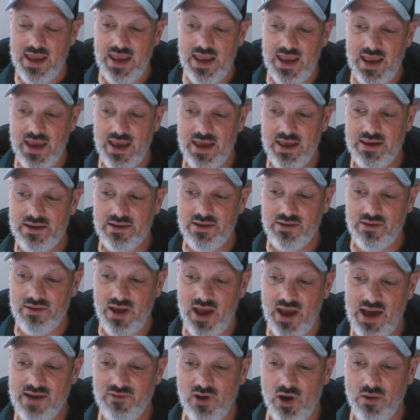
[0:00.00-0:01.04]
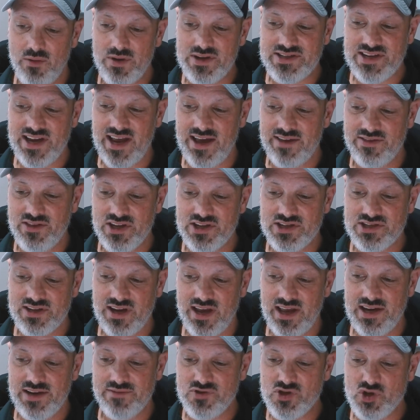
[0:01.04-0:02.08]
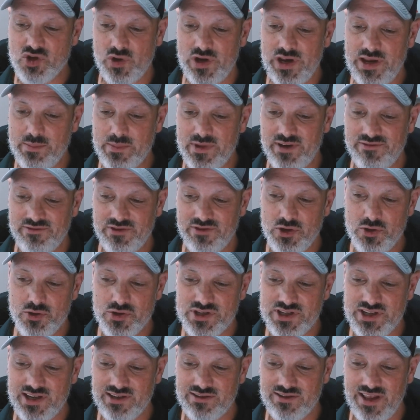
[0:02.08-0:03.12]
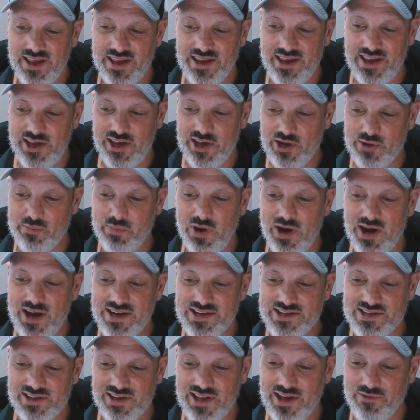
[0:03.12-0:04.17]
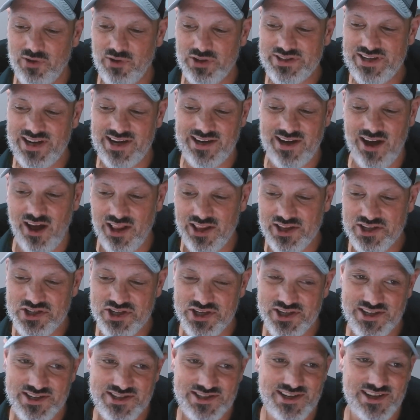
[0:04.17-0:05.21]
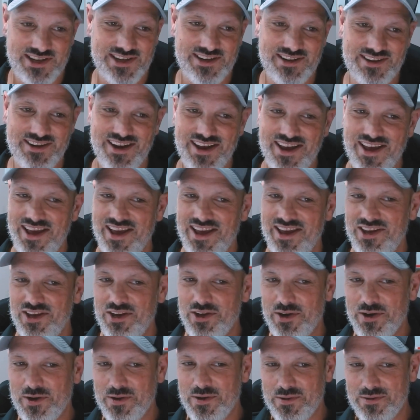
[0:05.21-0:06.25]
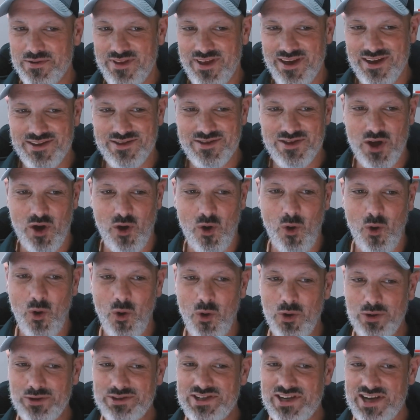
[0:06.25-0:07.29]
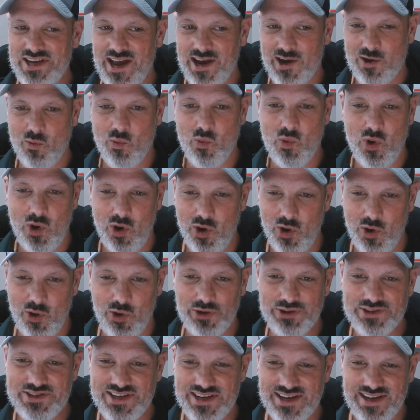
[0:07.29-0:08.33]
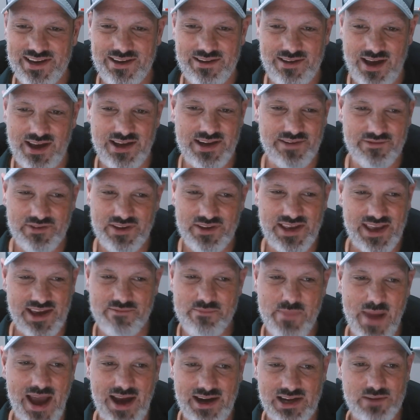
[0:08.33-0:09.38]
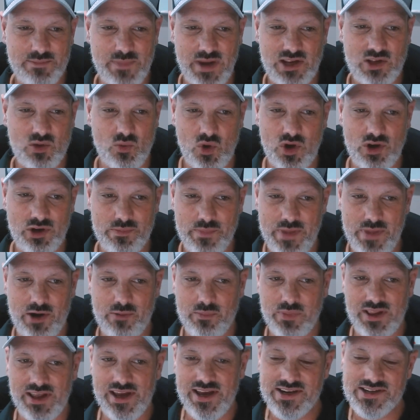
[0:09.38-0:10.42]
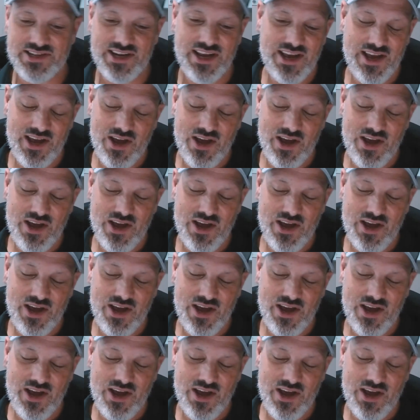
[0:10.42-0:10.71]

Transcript: And I've always had this kind of dream of using like enterprise level technologies and, the whole tech world to kind of give back and make the world a better place.